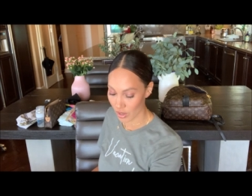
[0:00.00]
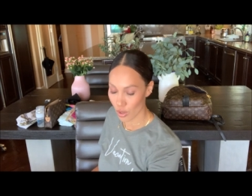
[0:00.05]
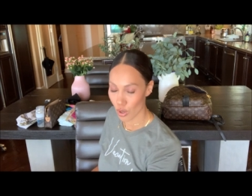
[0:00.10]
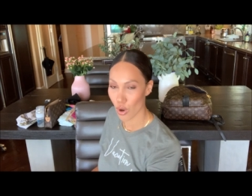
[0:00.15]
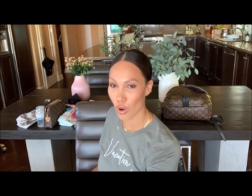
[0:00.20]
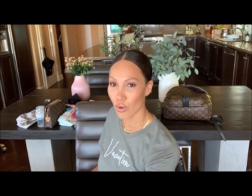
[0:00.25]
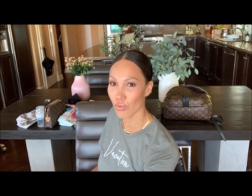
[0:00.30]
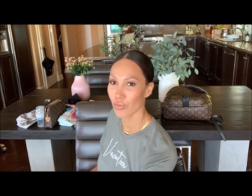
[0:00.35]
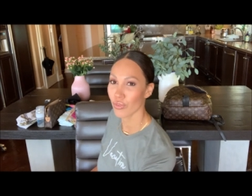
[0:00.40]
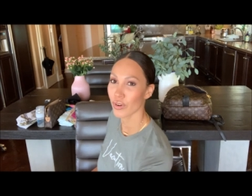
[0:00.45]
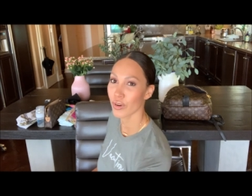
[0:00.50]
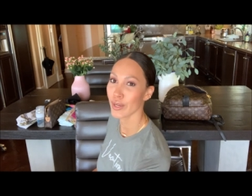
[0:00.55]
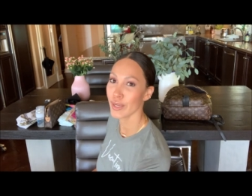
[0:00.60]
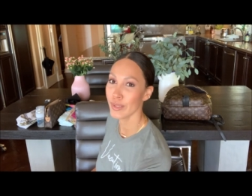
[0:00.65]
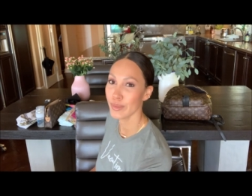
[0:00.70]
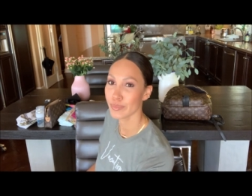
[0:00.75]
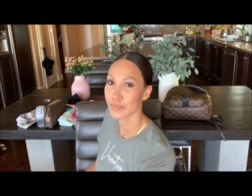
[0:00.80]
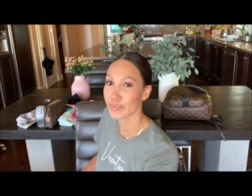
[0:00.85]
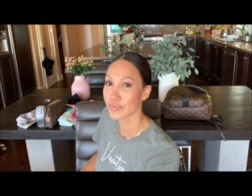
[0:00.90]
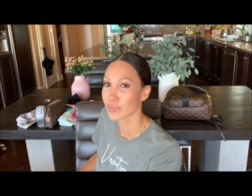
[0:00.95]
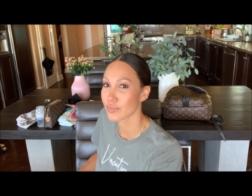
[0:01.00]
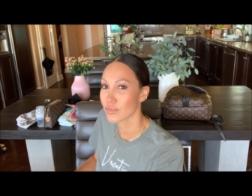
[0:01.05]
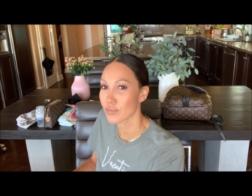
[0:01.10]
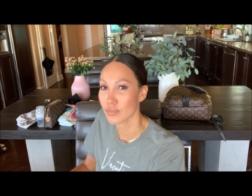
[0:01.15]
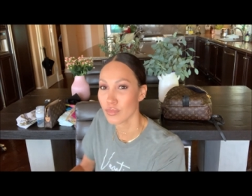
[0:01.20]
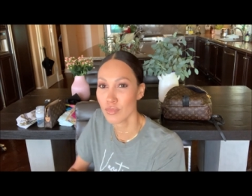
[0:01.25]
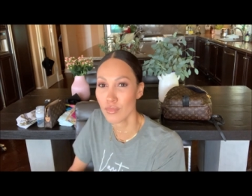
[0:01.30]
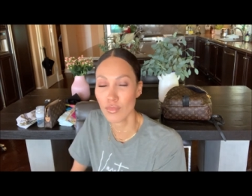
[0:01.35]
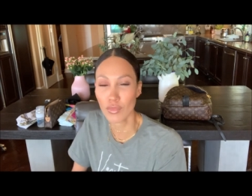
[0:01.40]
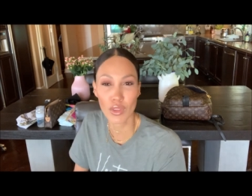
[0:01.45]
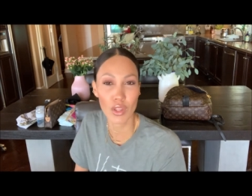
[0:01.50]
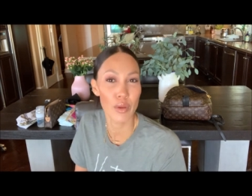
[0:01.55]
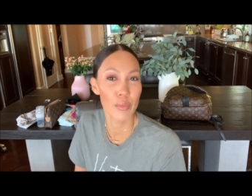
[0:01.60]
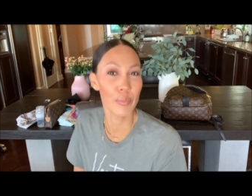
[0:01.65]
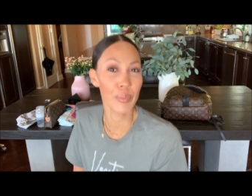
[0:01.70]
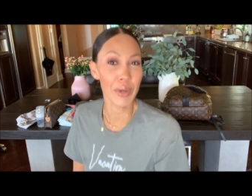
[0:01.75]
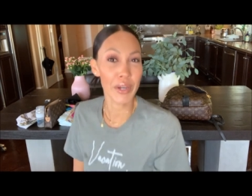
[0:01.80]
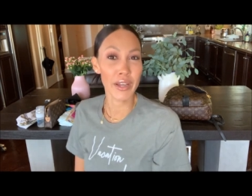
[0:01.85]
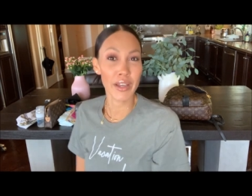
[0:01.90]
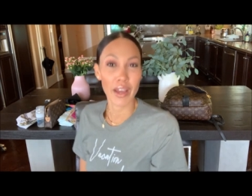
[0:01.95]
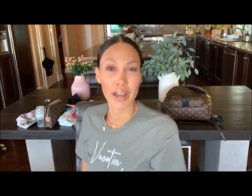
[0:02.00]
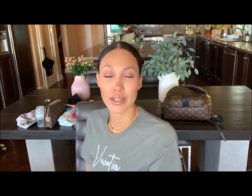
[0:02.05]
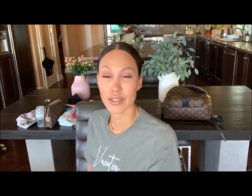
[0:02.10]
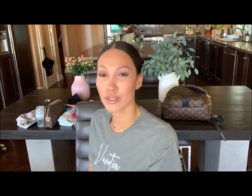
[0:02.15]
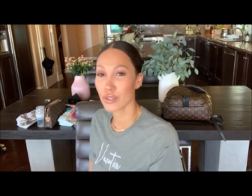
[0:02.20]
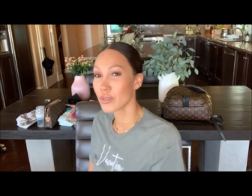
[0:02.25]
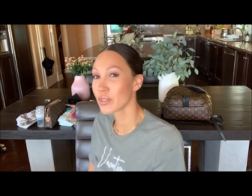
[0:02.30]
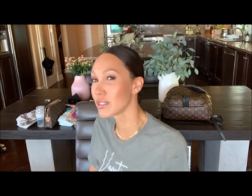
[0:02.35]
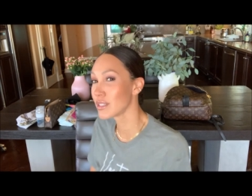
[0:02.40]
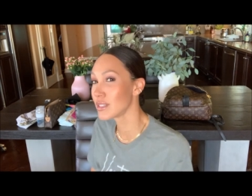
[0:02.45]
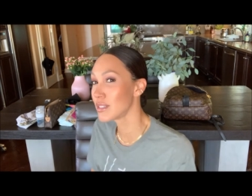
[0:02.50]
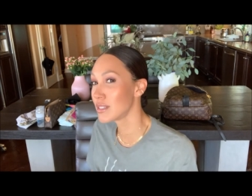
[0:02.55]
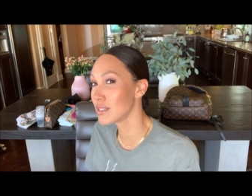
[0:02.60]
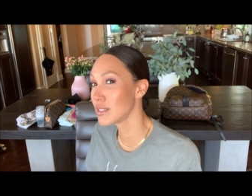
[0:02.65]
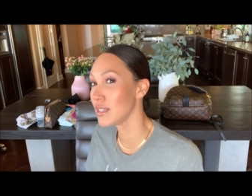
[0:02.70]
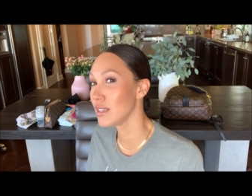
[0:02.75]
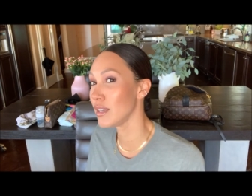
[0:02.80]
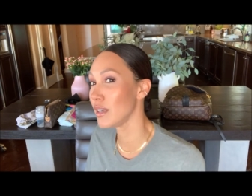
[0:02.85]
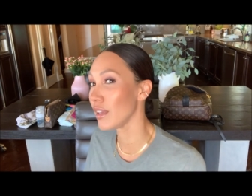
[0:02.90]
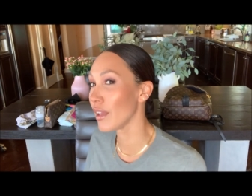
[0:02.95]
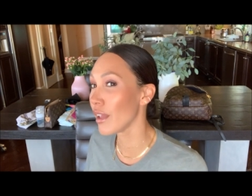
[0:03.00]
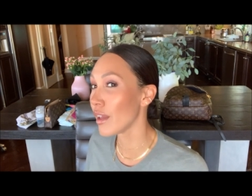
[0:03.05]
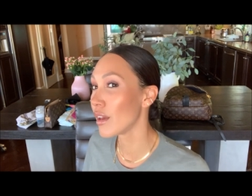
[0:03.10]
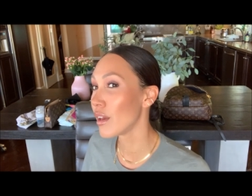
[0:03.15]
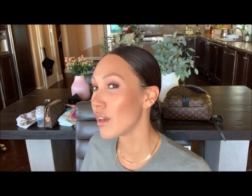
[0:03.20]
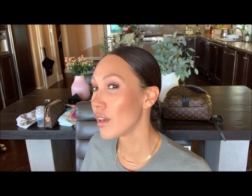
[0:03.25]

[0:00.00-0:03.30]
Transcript: over it. But as you can see,